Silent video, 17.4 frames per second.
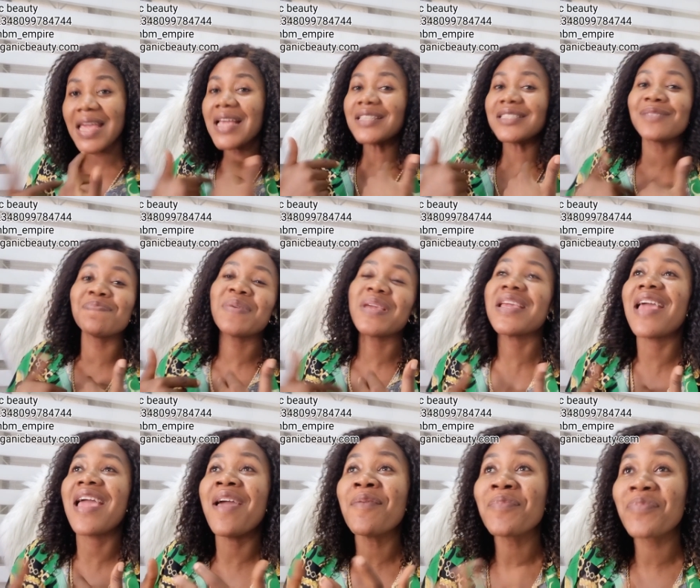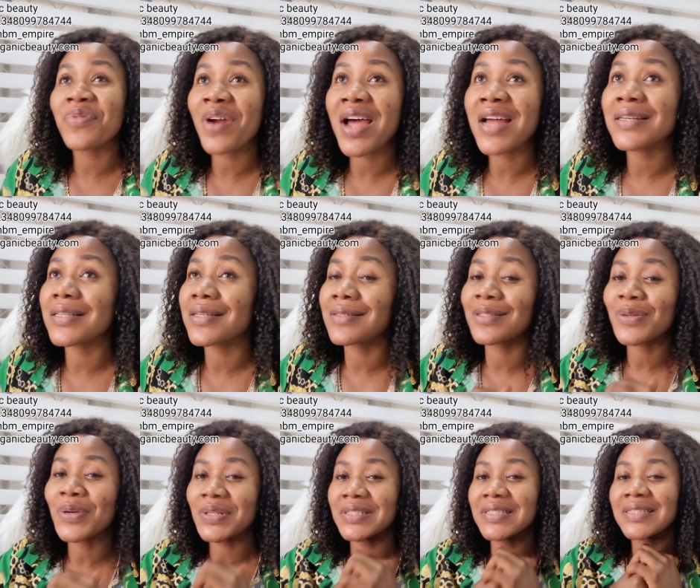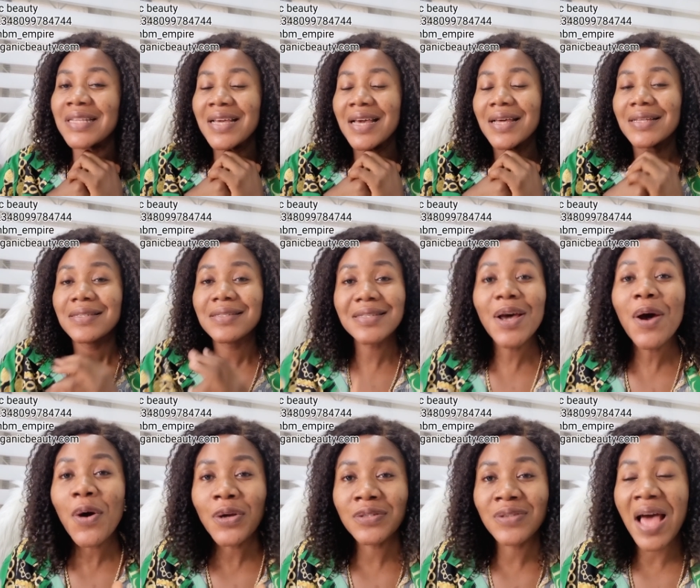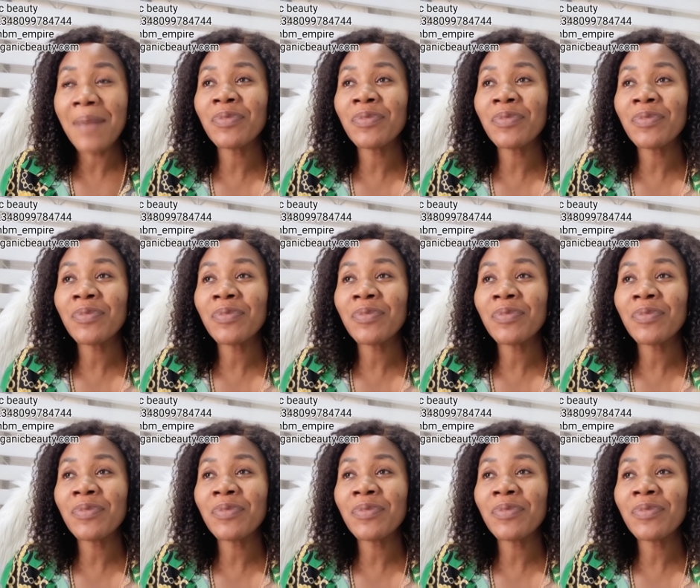HBM brand is on sales.